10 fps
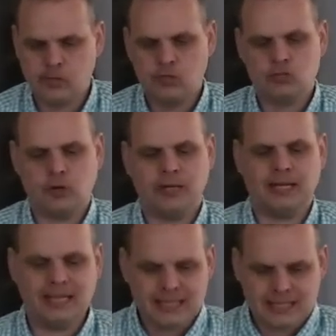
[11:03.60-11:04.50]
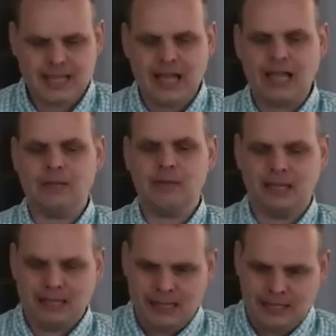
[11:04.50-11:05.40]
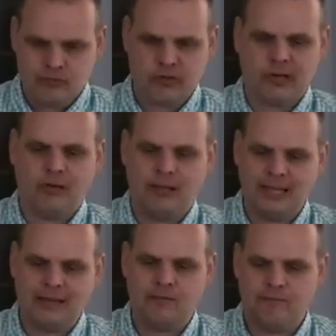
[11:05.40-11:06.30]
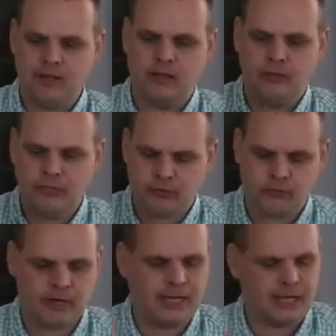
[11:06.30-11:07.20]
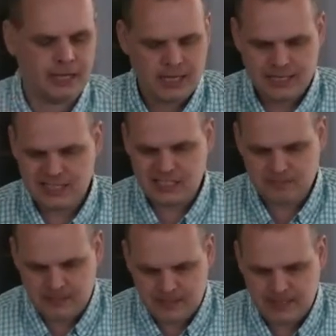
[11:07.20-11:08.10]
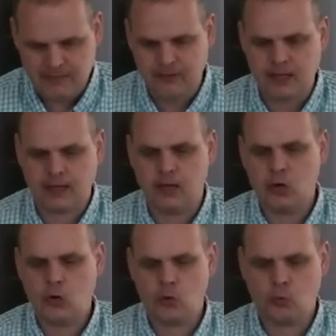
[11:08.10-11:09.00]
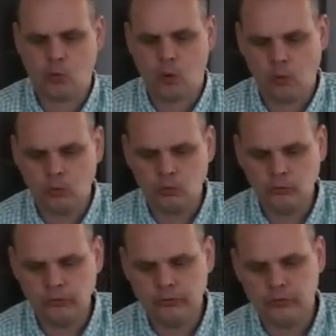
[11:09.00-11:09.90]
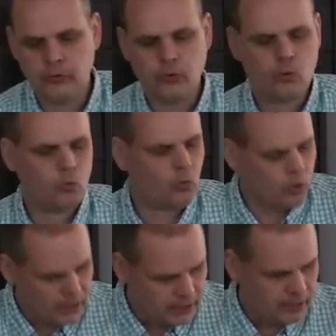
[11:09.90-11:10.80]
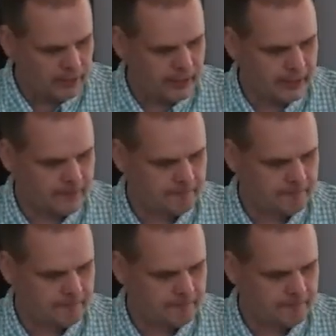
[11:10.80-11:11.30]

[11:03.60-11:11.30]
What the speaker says: So in his time in Israel, he filled 3 specific roles. What are they?